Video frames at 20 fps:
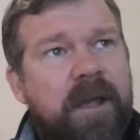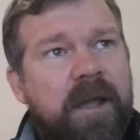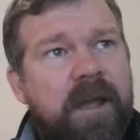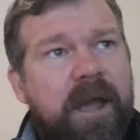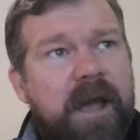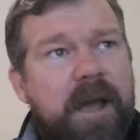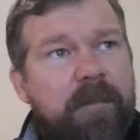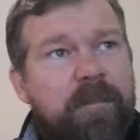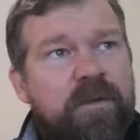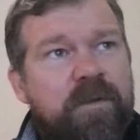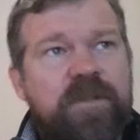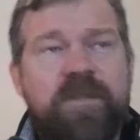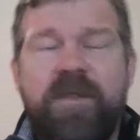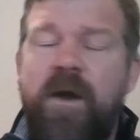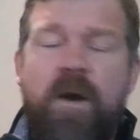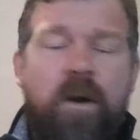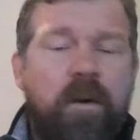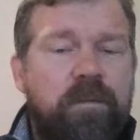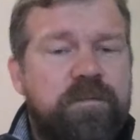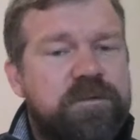Um, they
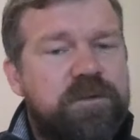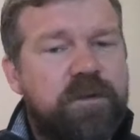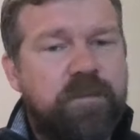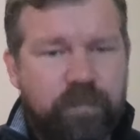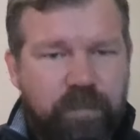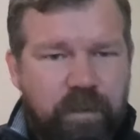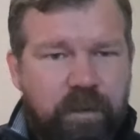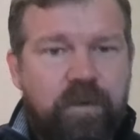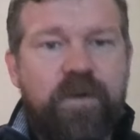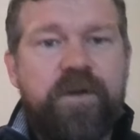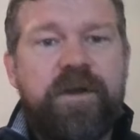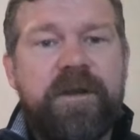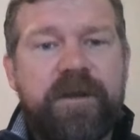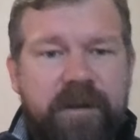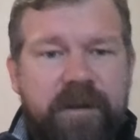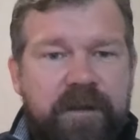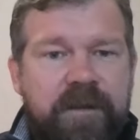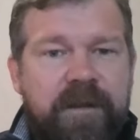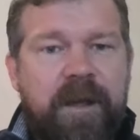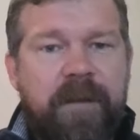all were looking
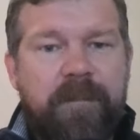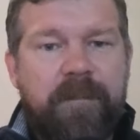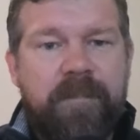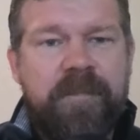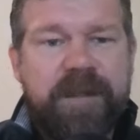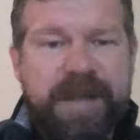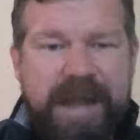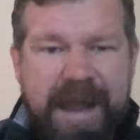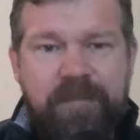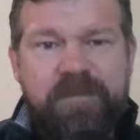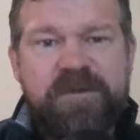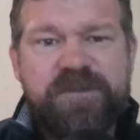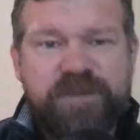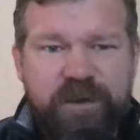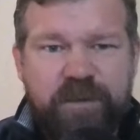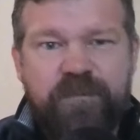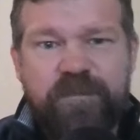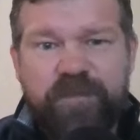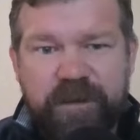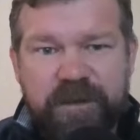at um, the
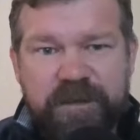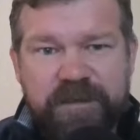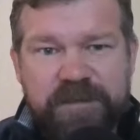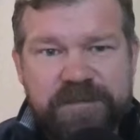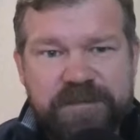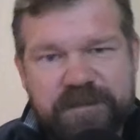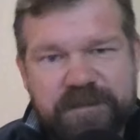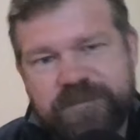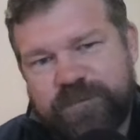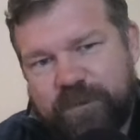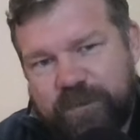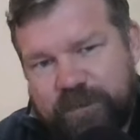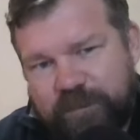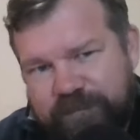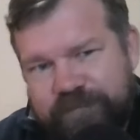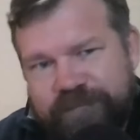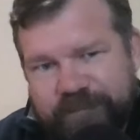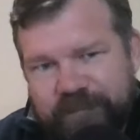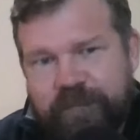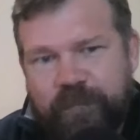chemistry of things. And so
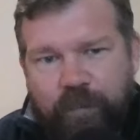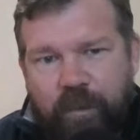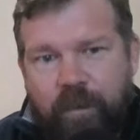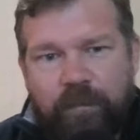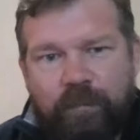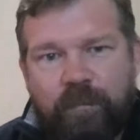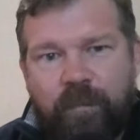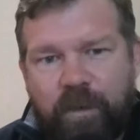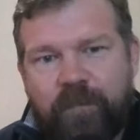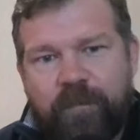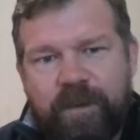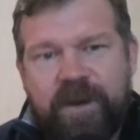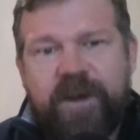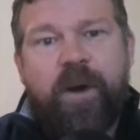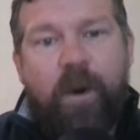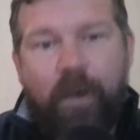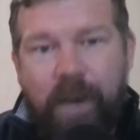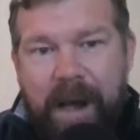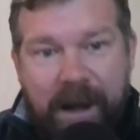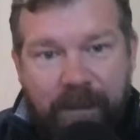what, what we
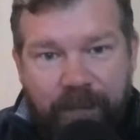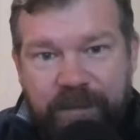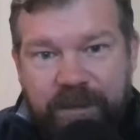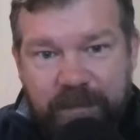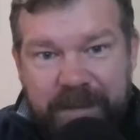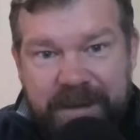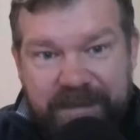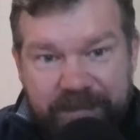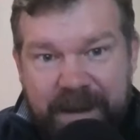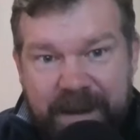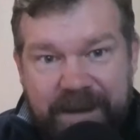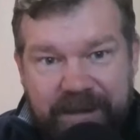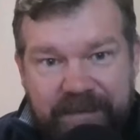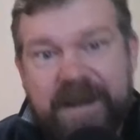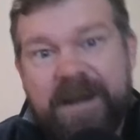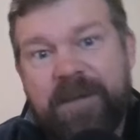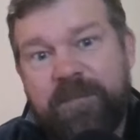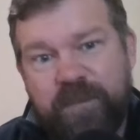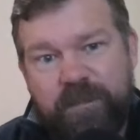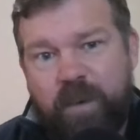call alchemy back
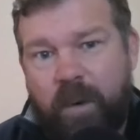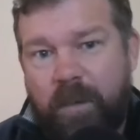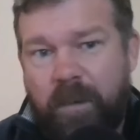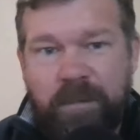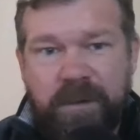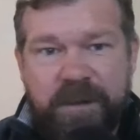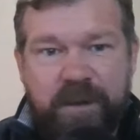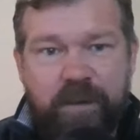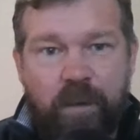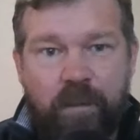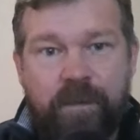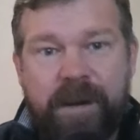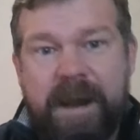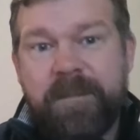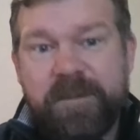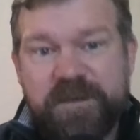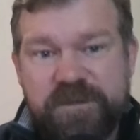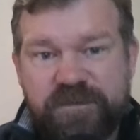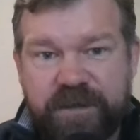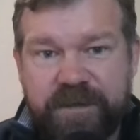then, we probably call
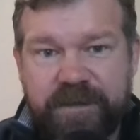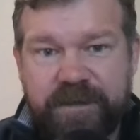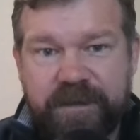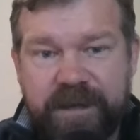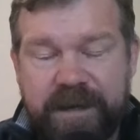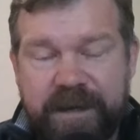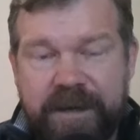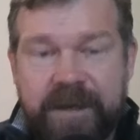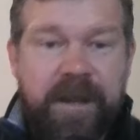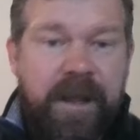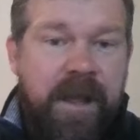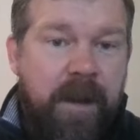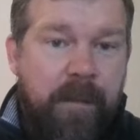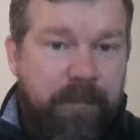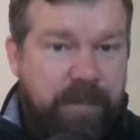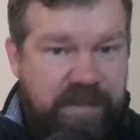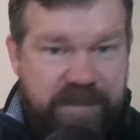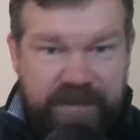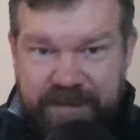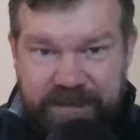chemistry today,
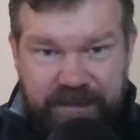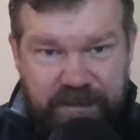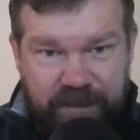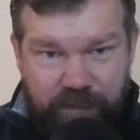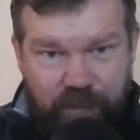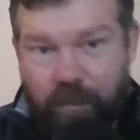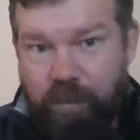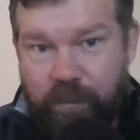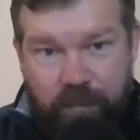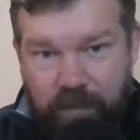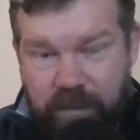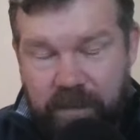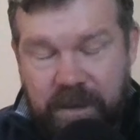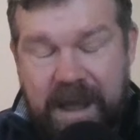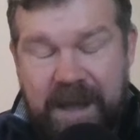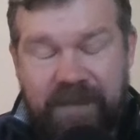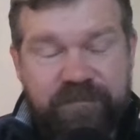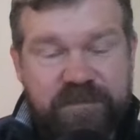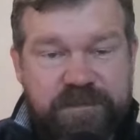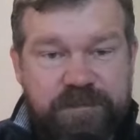but they didn't know
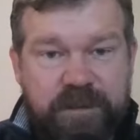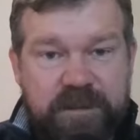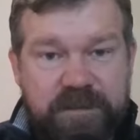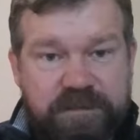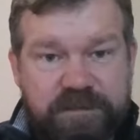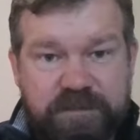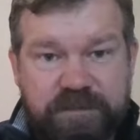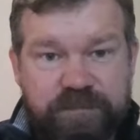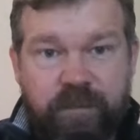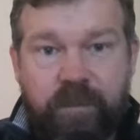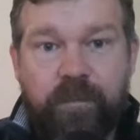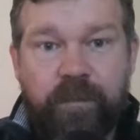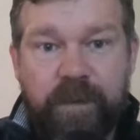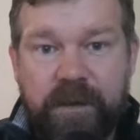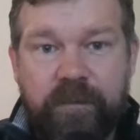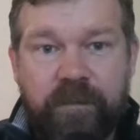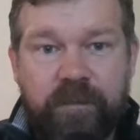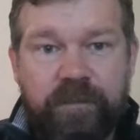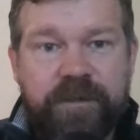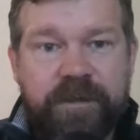half as much as what
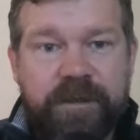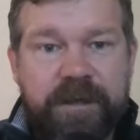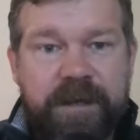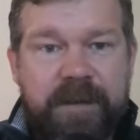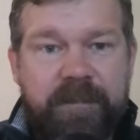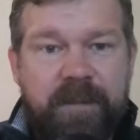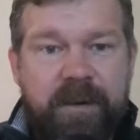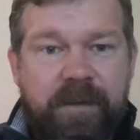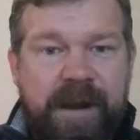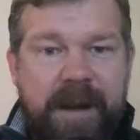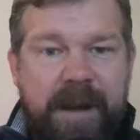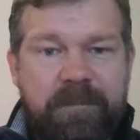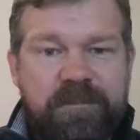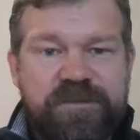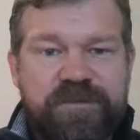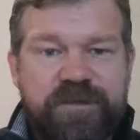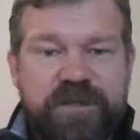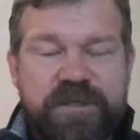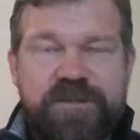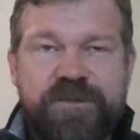we know today about
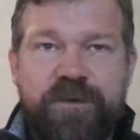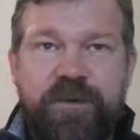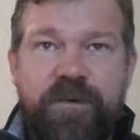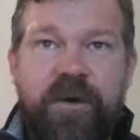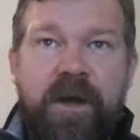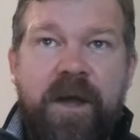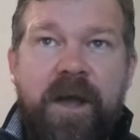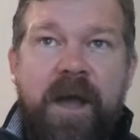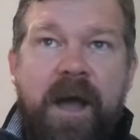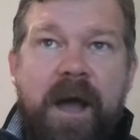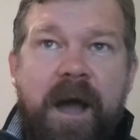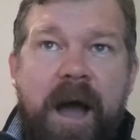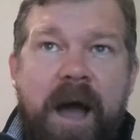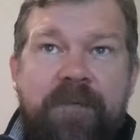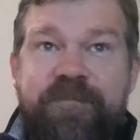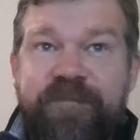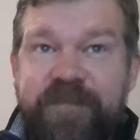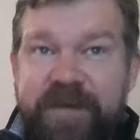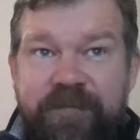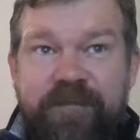chemistry. So
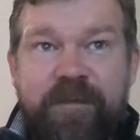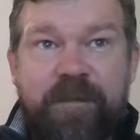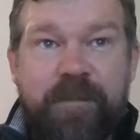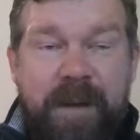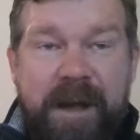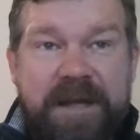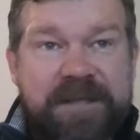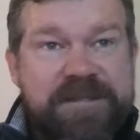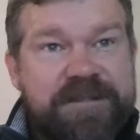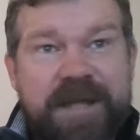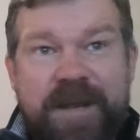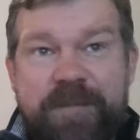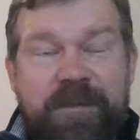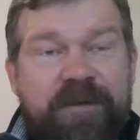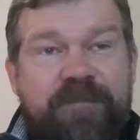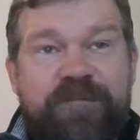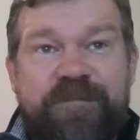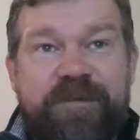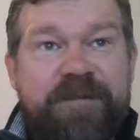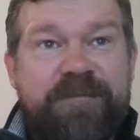a favorite pastime
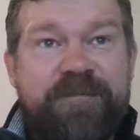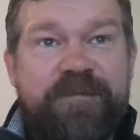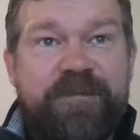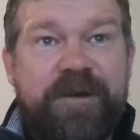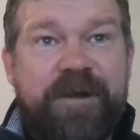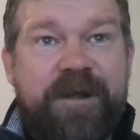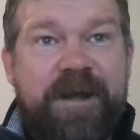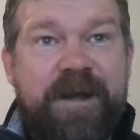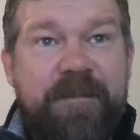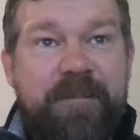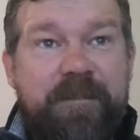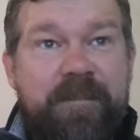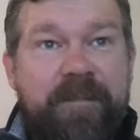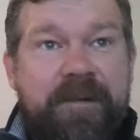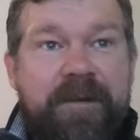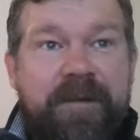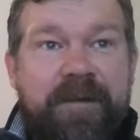and a favorite... Um,